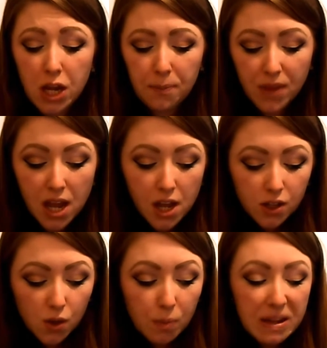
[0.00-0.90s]
Yeah,
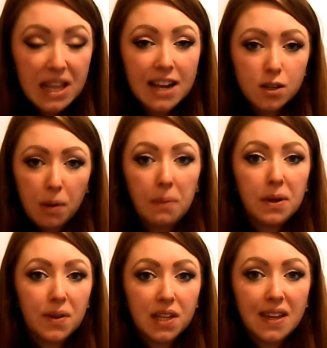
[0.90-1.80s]
so a bin liner is
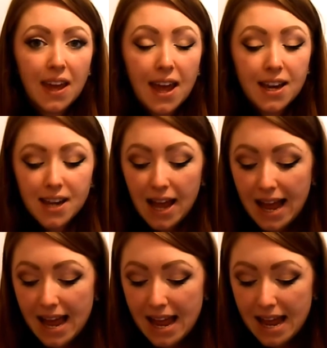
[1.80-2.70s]
probably really good,
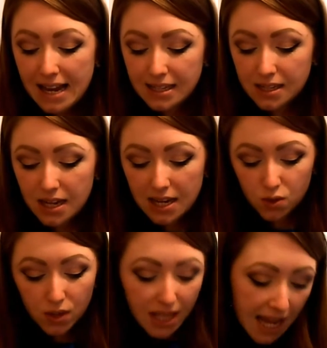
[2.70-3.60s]
and
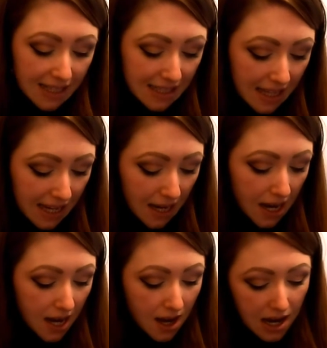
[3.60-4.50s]
it's really handy then,
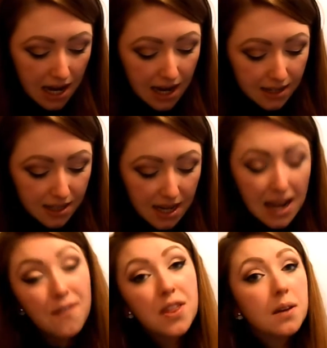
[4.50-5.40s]
and
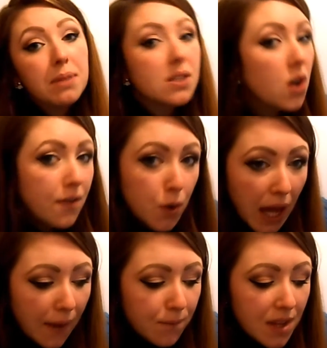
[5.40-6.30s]
everything peels off okay.